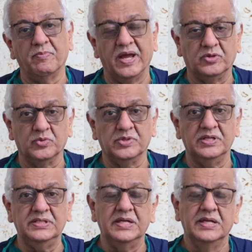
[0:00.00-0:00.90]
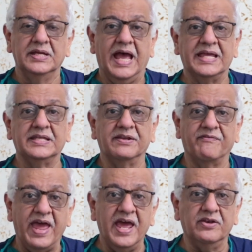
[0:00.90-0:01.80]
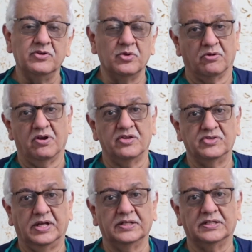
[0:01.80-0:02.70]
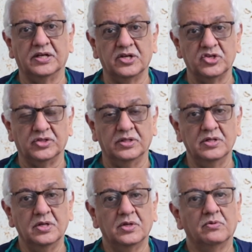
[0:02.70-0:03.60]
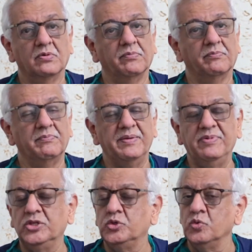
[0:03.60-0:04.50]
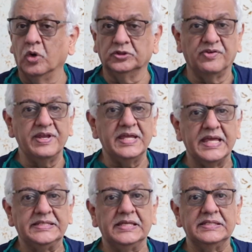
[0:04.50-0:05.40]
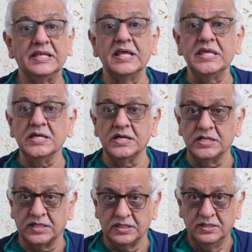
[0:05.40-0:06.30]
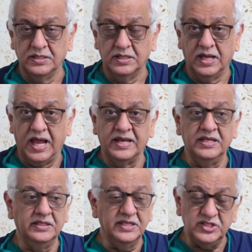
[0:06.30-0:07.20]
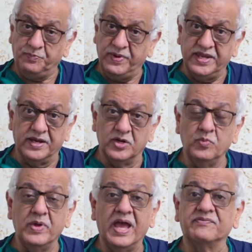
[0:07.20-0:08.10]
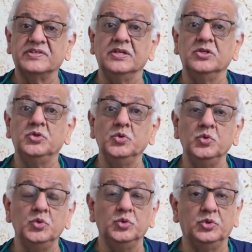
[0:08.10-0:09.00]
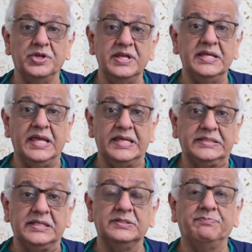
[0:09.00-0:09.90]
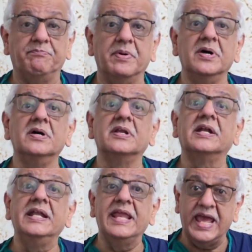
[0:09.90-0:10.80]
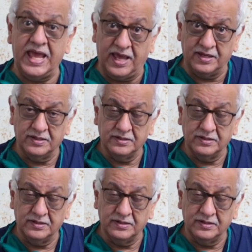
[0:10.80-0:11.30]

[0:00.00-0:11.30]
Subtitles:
Mycosis as a rare neurological condition, maybe 2 or 3 cases in a year. And in this period, we have seen 2 to 3 cases per day.